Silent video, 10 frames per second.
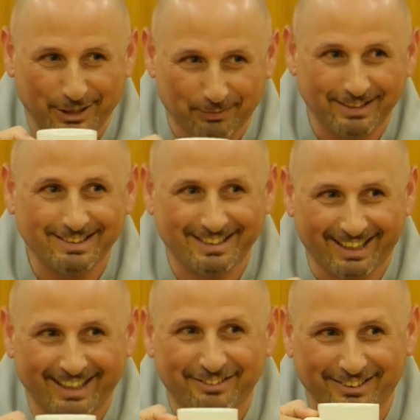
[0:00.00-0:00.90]
Japanese
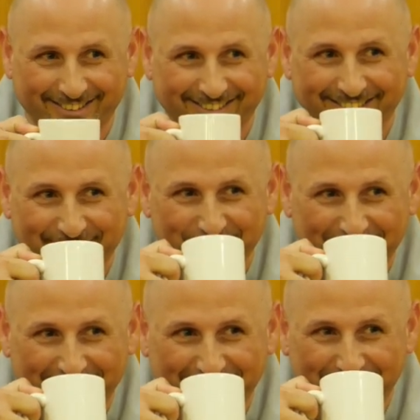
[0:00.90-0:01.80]
style have it. Are
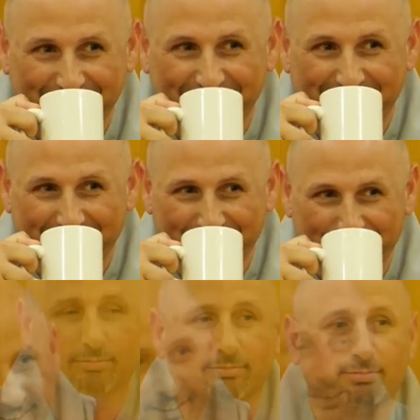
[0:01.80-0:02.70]
they allowed it?
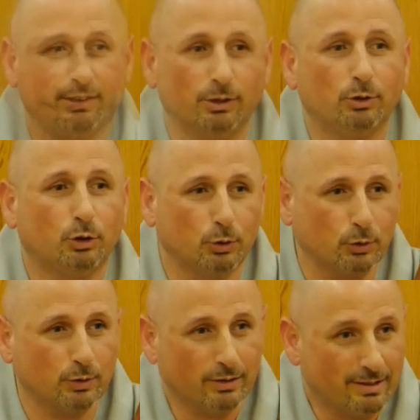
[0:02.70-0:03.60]
You
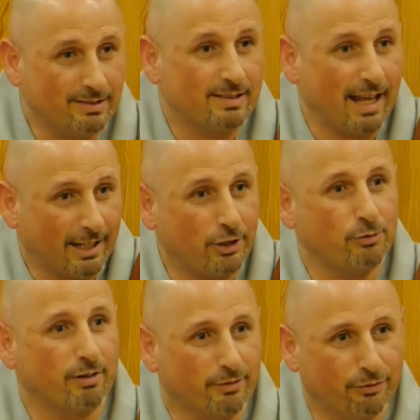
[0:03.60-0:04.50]
choose what is
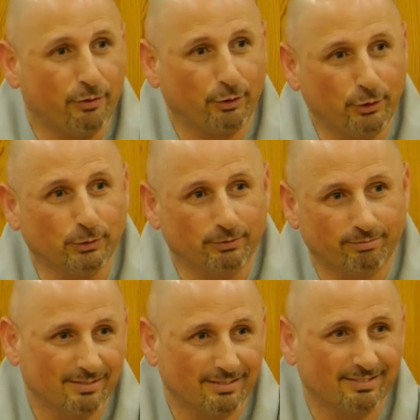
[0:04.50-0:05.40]
accurate for you.
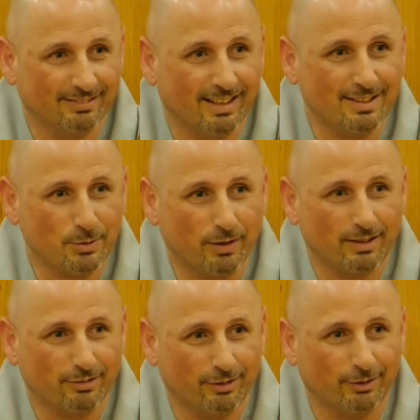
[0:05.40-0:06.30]
That's
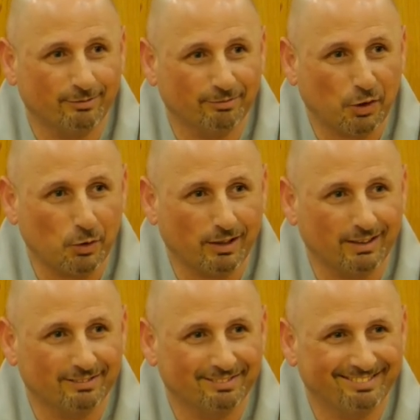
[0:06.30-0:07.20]
wonderful.
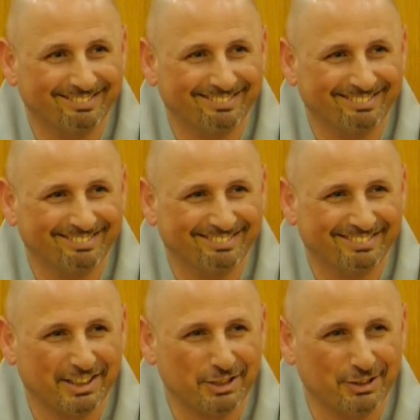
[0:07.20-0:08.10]
Okay.
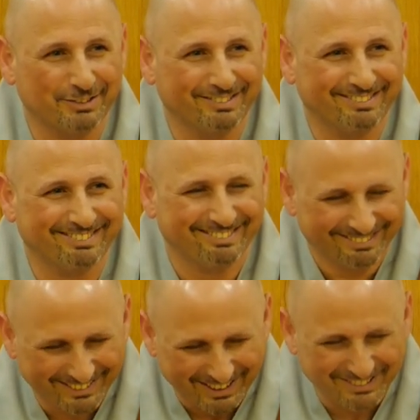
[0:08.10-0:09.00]
Thank you.
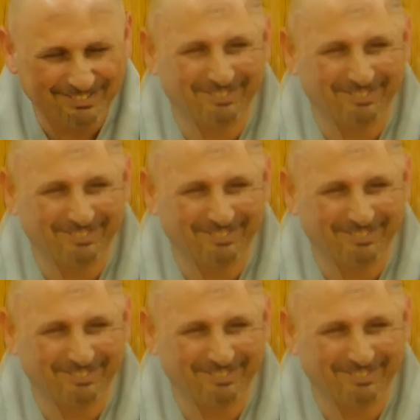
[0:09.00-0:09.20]
Yeah.